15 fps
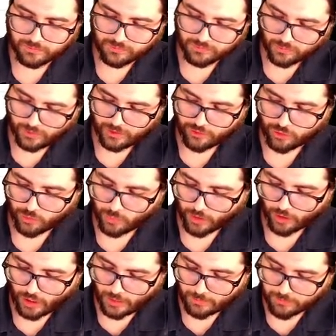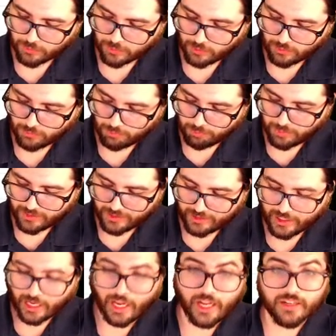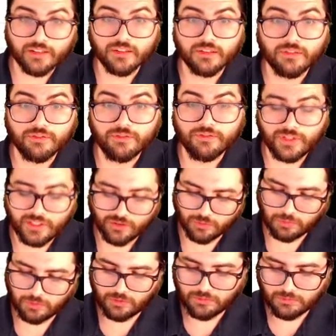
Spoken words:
Right? So we're optimal, but not feasible.